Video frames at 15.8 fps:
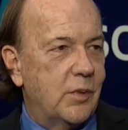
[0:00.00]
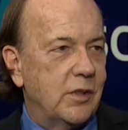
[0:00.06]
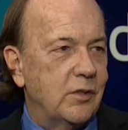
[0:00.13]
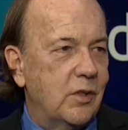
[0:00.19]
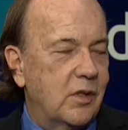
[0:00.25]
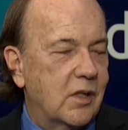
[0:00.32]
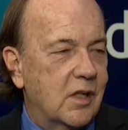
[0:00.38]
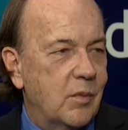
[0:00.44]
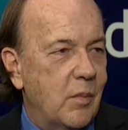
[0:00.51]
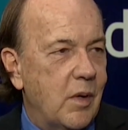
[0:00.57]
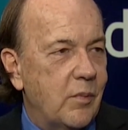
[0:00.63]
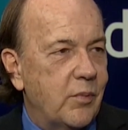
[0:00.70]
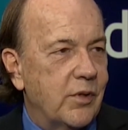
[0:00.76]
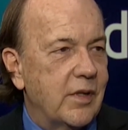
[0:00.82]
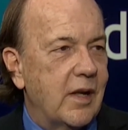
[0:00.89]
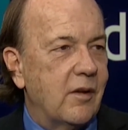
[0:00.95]
but you could come
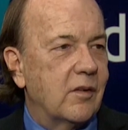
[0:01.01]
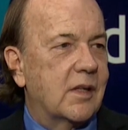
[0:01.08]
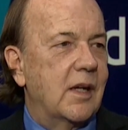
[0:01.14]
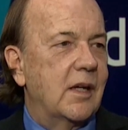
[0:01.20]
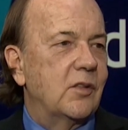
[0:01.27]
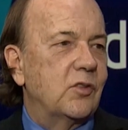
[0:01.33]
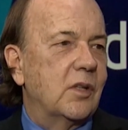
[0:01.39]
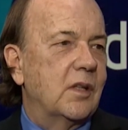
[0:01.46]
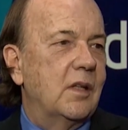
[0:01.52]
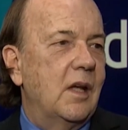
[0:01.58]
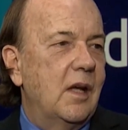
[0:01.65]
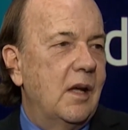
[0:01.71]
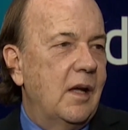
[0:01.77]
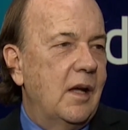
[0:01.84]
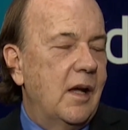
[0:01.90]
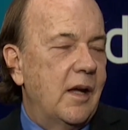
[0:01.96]
up with an allocation
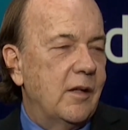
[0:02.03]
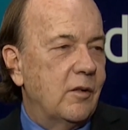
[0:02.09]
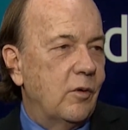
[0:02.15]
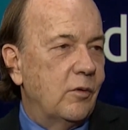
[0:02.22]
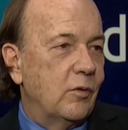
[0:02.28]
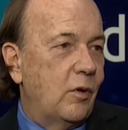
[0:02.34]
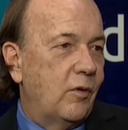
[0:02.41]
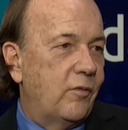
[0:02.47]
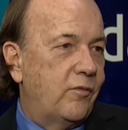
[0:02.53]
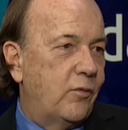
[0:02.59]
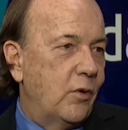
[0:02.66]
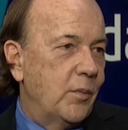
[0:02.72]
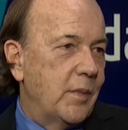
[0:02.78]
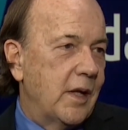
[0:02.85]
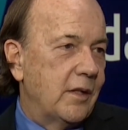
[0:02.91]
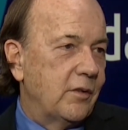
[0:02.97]
and own all
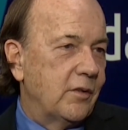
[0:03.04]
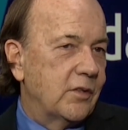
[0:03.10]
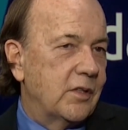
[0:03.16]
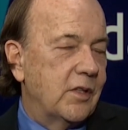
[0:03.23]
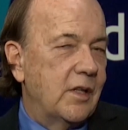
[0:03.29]
four metals.